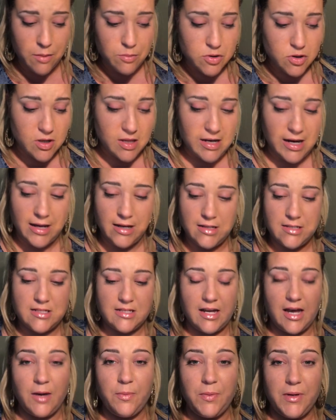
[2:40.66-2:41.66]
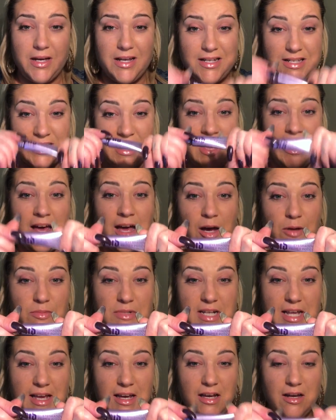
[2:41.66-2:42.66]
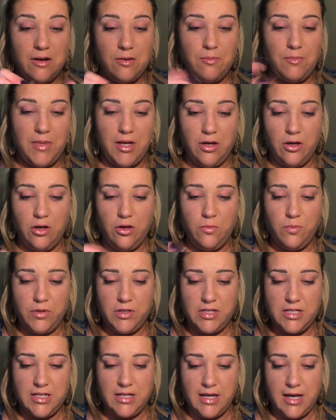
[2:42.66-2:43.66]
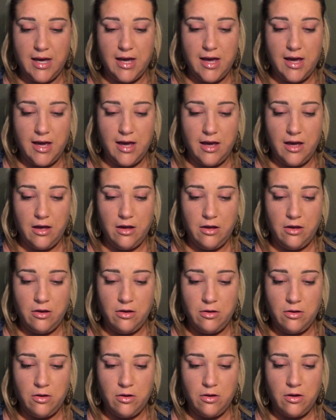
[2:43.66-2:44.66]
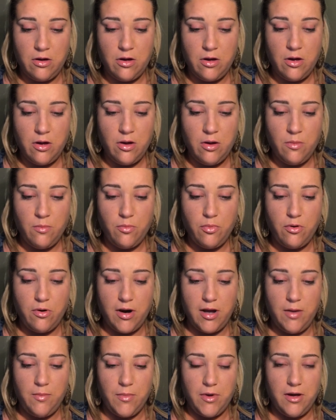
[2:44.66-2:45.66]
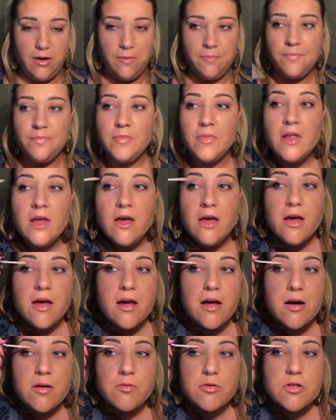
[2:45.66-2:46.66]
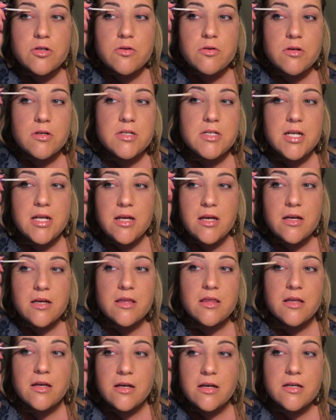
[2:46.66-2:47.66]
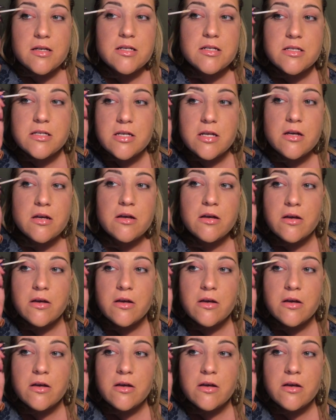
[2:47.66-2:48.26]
So the next step is I'm taking my Urban Decay primer, and I'm just going to take this